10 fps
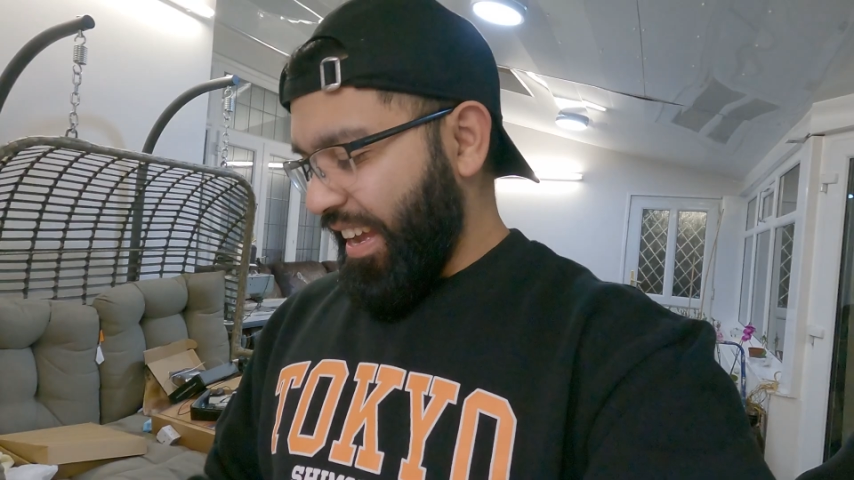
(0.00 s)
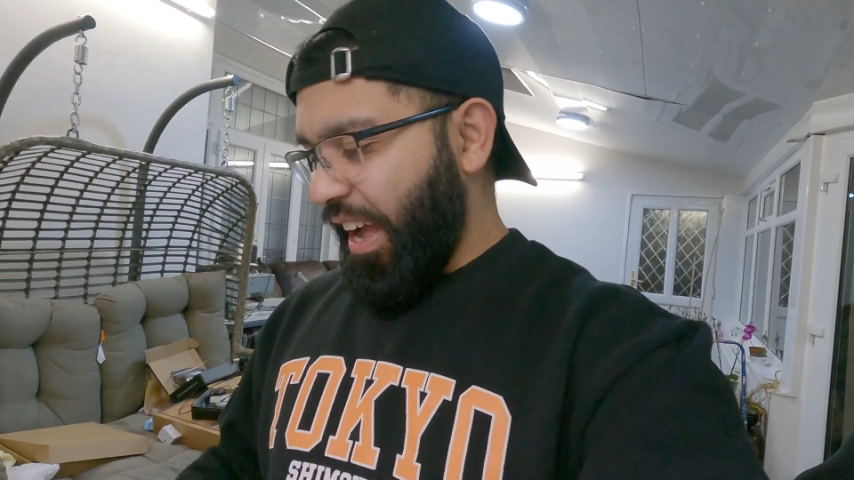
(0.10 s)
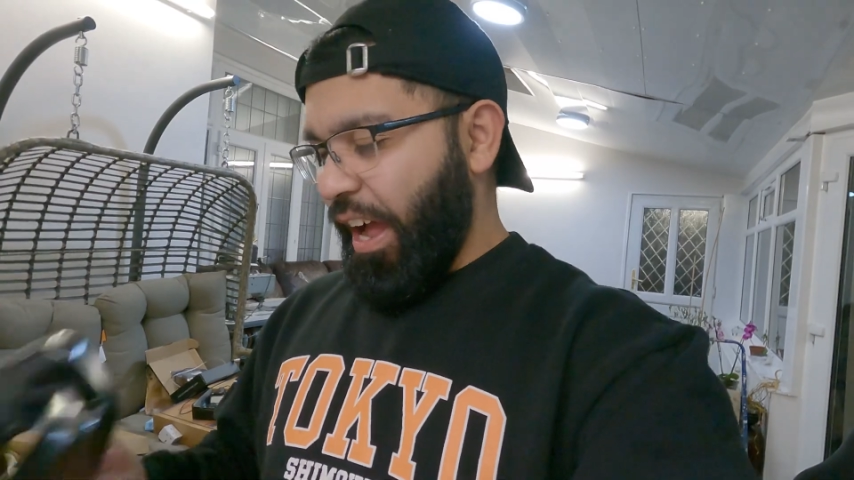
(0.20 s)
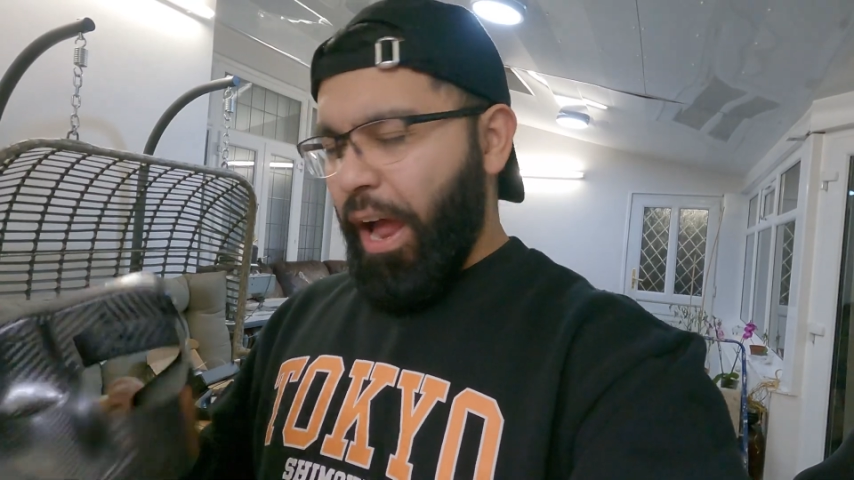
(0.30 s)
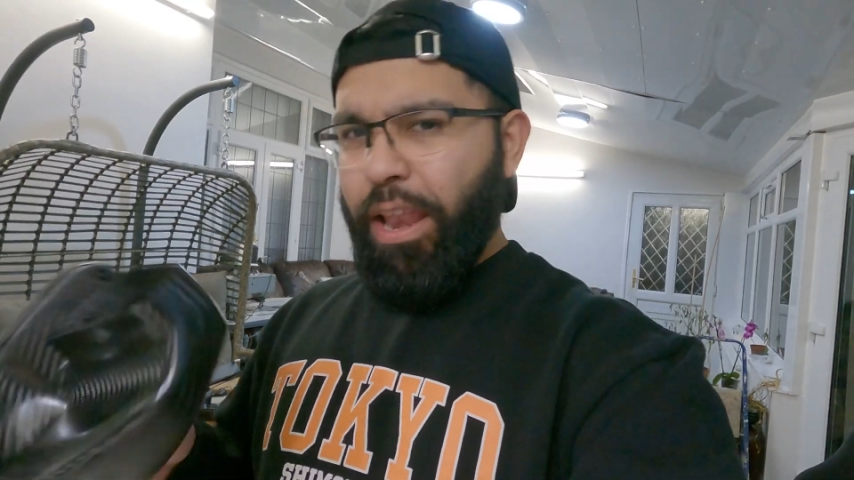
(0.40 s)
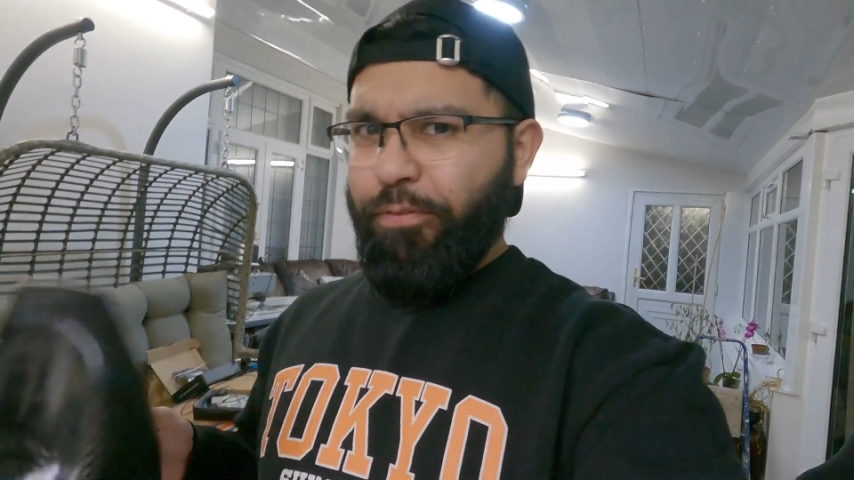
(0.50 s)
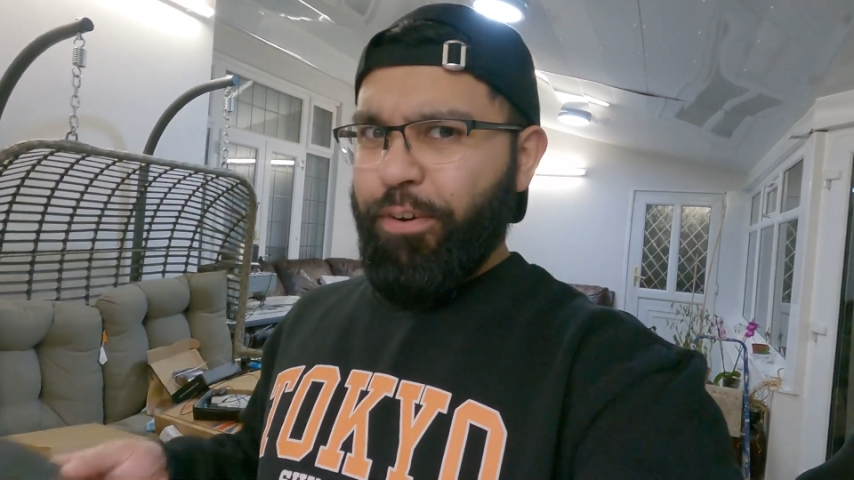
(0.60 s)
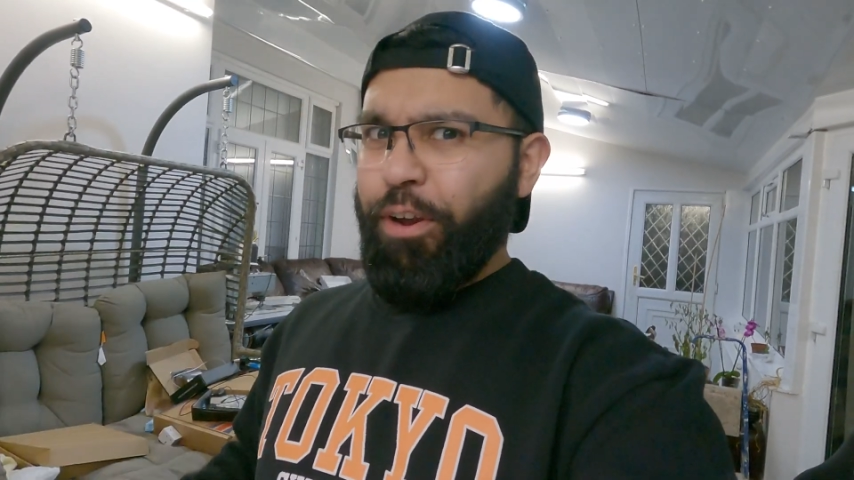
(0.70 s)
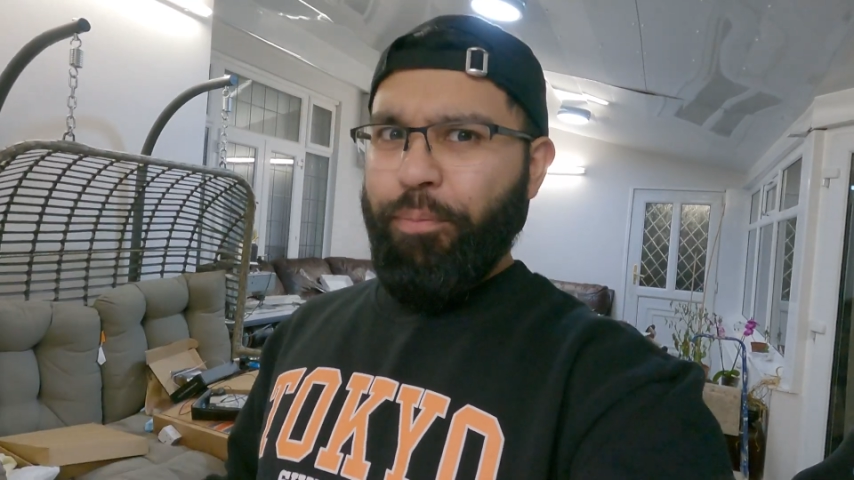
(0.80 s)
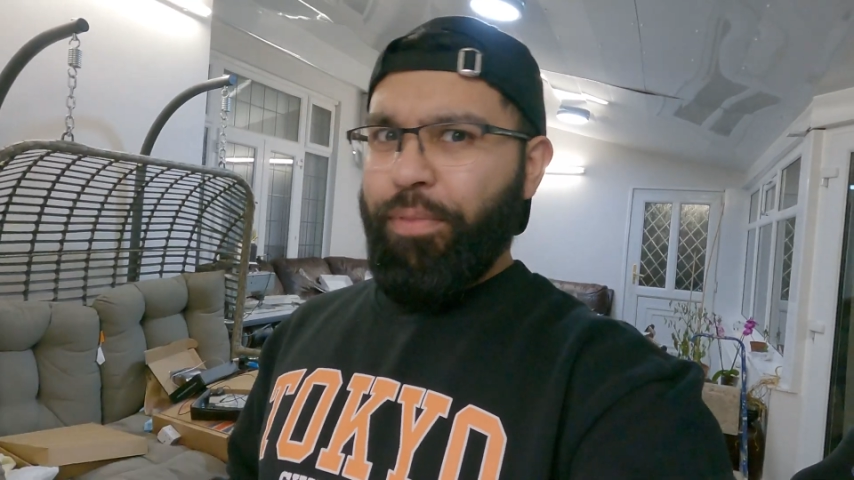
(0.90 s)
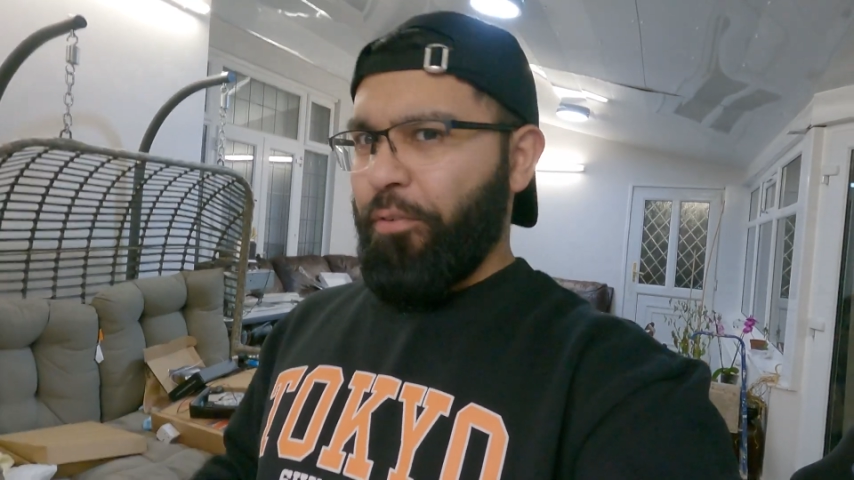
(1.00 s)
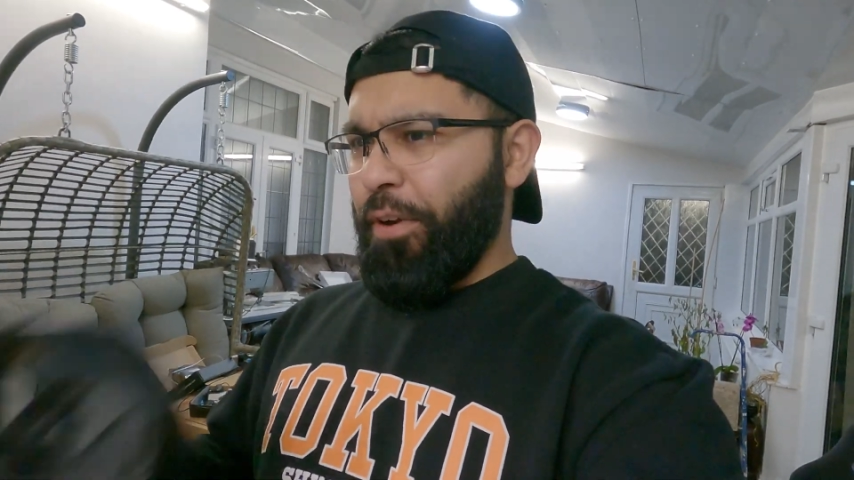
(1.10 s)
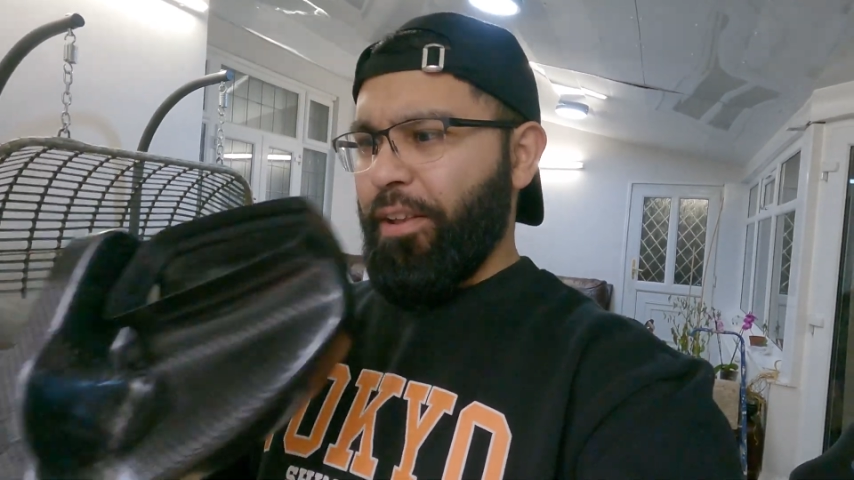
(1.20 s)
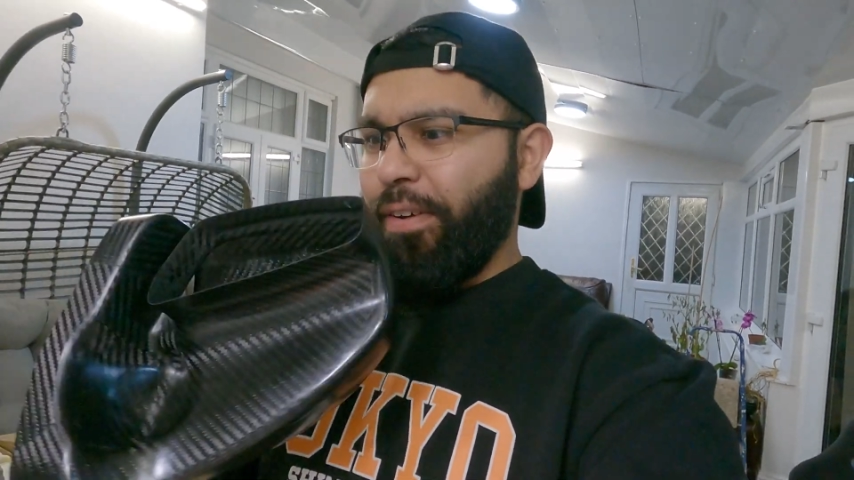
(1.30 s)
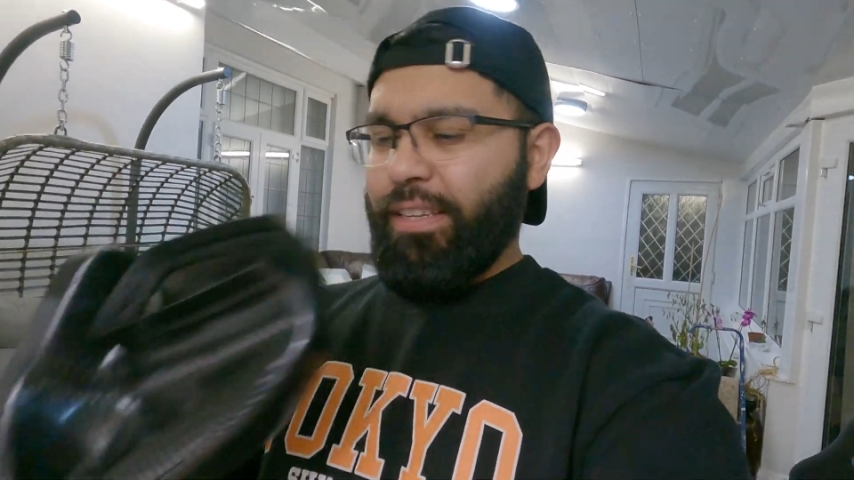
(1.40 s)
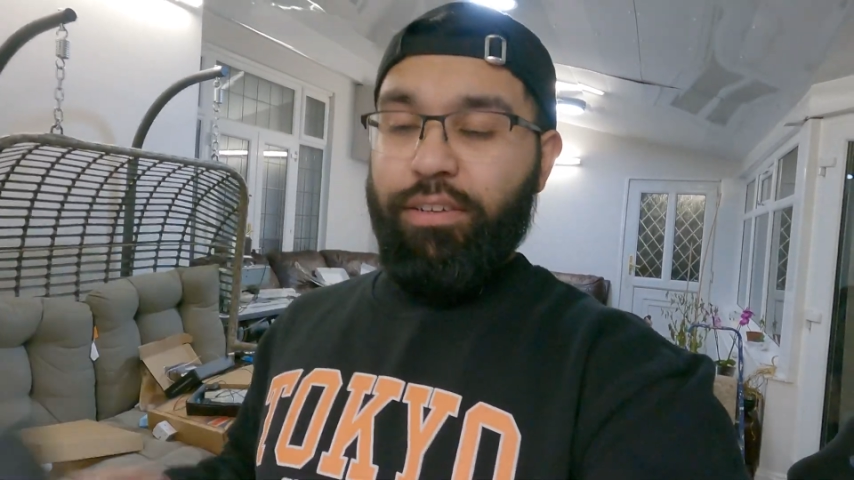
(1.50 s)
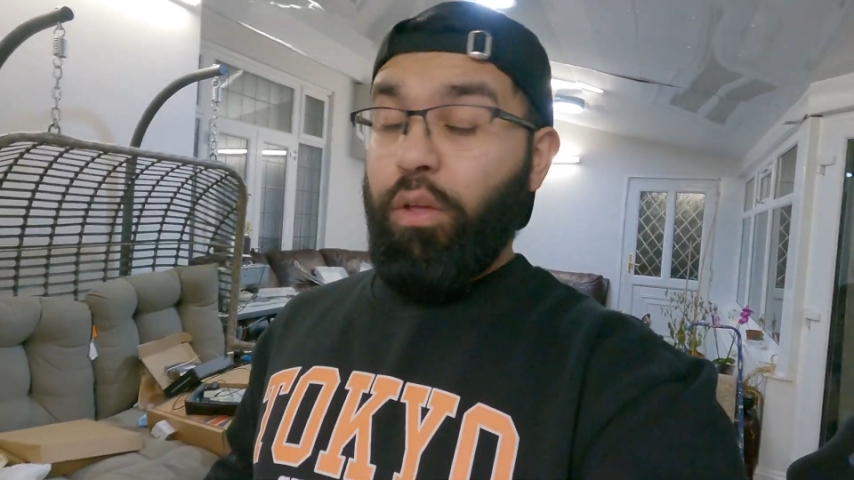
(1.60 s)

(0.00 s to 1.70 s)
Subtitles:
I lifted it up then really fast.